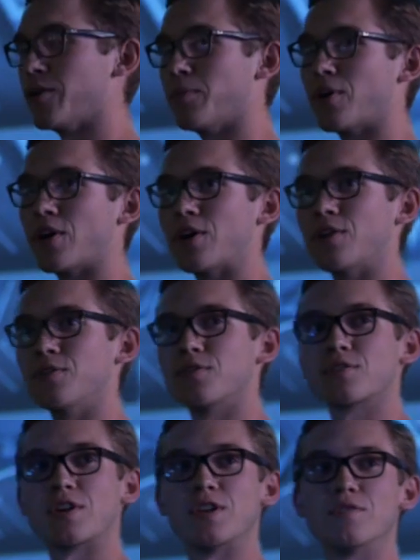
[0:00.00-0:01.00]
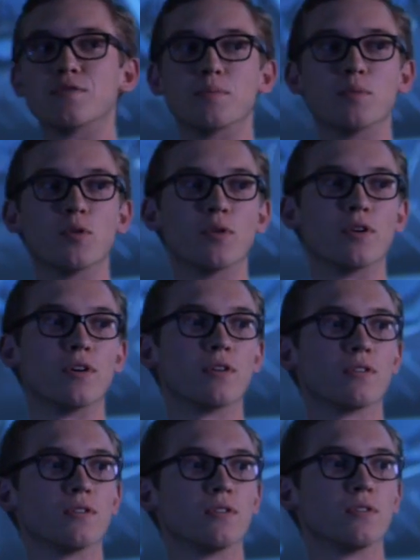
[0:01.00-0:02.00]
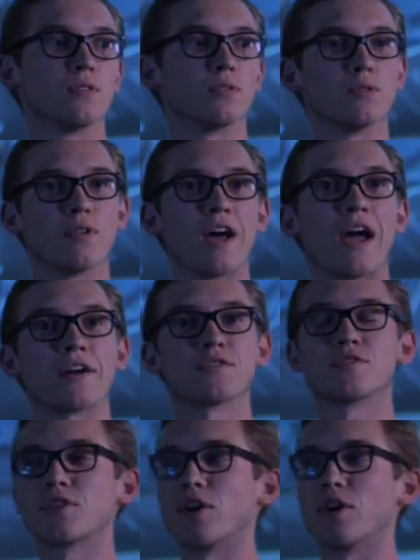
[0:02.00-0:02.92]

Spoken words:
bars, kind of a more relaxed,